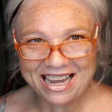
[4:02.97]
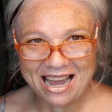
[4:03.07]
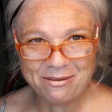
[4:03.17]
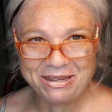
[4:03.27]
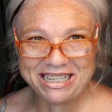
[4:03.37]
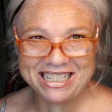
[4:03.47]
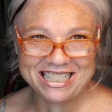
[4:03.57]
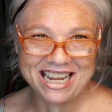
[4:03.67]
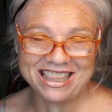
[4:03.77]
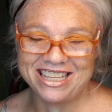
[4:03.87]
I mean,
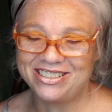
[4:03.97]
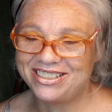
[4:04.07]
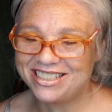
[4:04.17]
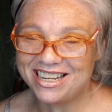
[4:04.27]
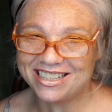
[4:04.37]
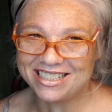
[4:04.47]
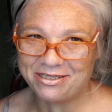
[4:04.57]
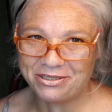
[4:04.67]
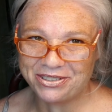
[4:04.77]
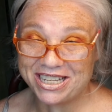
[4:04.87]
it's not the
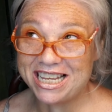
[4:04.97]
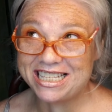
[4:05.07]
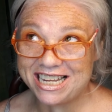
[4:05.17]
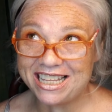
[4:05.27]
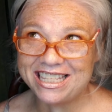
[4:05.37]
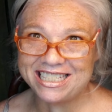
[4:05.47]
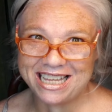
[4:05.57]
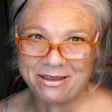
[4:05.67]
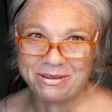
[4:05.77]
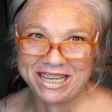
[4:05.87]
same Teresa. It's not the
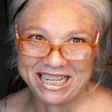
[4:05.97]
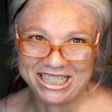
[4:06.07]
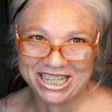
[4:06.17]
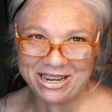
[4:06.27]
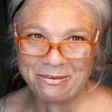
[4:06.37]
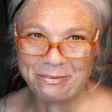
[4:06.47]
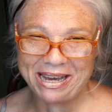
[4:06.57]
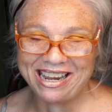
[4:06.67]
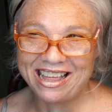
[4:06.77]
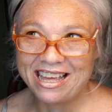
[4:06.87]
same Keisha,
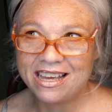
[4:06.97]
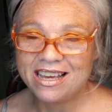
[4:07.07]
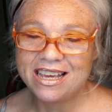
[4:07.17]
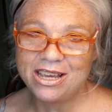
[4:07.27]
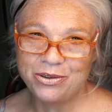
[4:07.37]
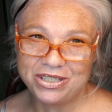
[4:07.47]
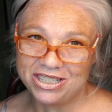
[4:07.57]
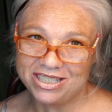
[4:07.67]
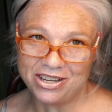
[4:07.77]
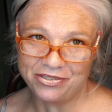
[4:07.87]
but it was
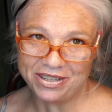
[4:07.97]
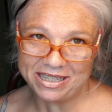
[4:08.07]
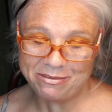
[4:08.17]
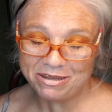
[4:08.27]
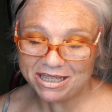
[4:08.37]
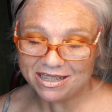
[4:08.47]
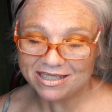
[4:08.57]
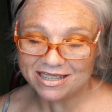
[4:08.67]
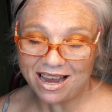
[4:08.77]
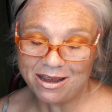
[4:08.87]
just so funny
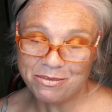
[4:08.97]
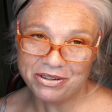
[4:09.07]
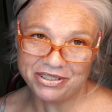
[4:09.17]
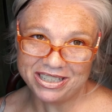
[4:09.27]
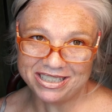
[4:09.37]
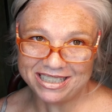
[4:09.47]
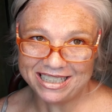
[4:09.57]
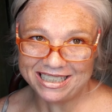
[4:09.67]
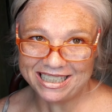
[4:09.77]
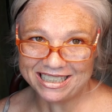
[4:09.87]
because I'm over here
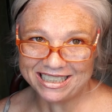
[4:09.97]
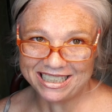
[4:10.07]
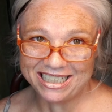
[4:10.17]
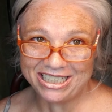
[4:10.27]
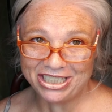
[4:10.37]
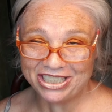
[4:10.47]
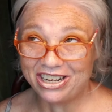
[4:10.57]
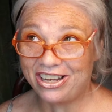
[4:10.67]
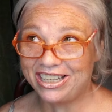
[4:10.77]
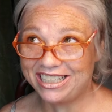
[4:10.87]
sitting next to Keisha, and
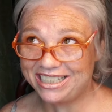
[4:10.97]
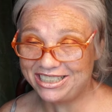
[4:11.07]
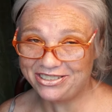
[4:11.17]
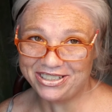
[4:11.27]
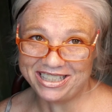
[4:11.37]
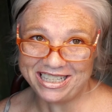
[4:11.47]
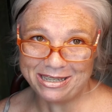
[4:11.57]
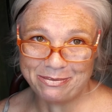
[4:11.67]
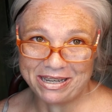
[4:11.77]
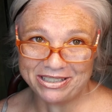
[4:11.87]
all I can do is think
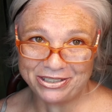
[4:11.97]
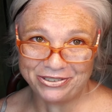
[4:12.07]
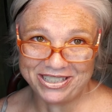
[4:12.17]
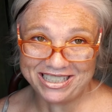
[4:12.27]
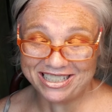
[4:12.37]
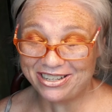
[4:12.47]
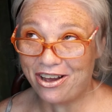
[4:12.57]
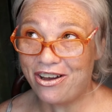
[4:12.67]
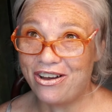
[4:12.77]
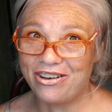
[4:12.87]
about Teresa and
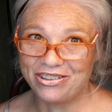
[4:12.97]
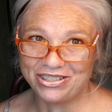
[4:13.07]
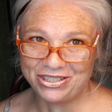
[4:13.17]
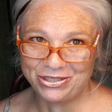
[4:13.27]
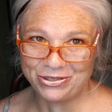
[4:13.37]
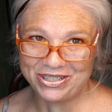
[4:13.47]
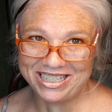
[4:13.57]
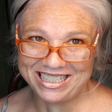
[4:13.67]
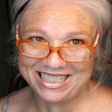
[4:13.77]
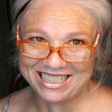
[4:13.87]
all the
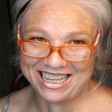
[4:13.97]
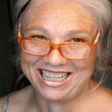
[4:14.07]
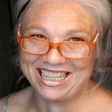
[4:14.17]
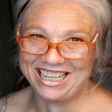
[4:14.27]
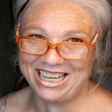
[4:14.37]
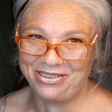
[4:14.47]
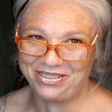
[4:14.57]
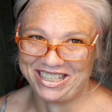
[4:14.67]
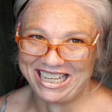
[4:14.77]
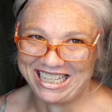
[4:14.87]
stories
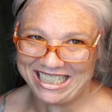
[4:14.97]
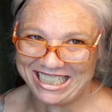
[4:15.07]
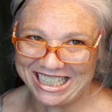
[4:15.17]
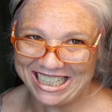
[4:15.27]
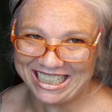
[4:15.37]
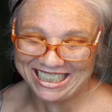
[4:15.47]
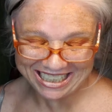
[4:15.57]
of Keisha.